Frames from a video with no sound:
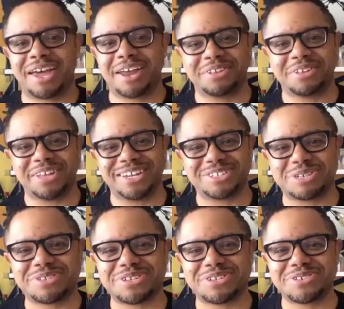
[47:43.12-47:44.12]
relationships
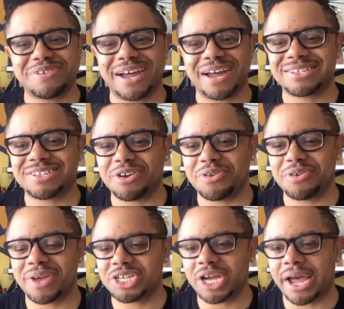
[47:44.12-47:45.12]
to. And so you
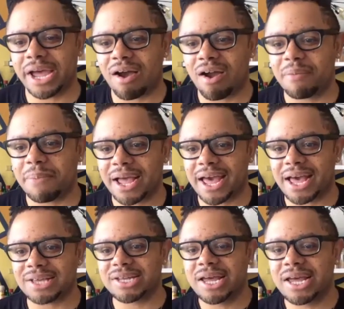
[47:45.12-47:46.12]
can check out our podcast
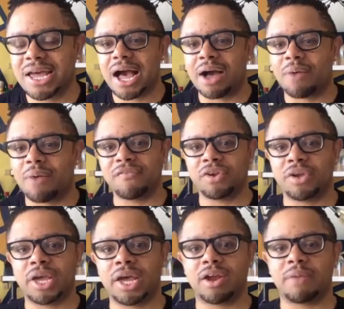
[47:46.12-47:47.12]
wherever you
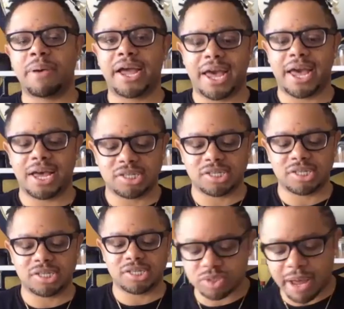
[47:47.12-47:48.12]
get your podcast. This week's
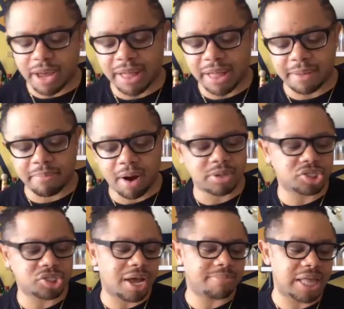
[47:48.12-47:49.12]
was about Black
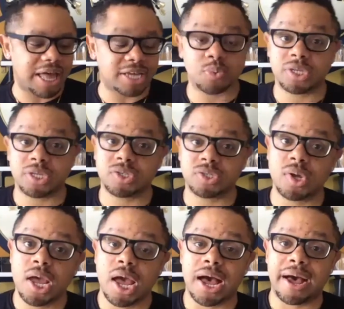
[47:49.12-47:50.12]
barbershops. Last week's,
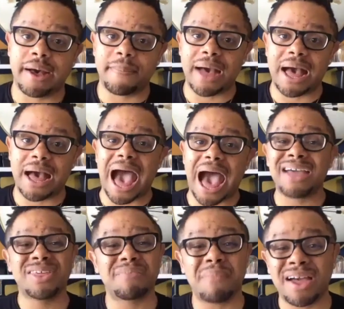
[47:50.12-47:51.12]
I
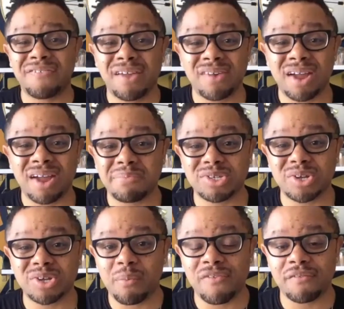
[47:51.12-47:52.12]
think my favorite episode that
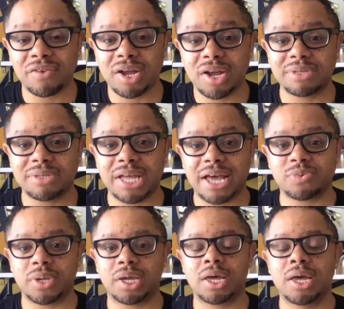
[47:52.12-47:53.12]
we've ever done was last
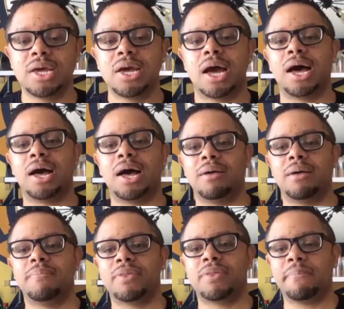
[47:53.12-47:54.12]
week
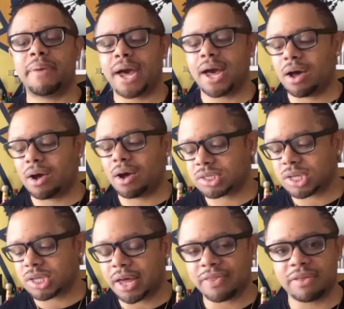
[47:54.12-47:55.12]
about
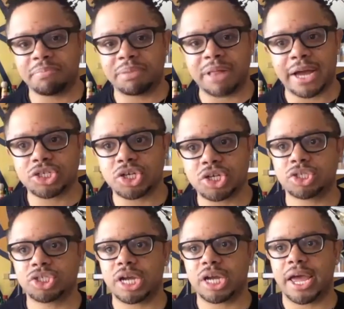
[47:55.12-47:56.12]
the Black church
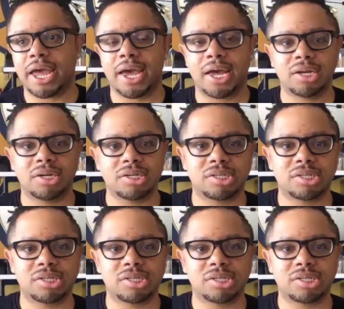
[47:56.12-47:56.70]
and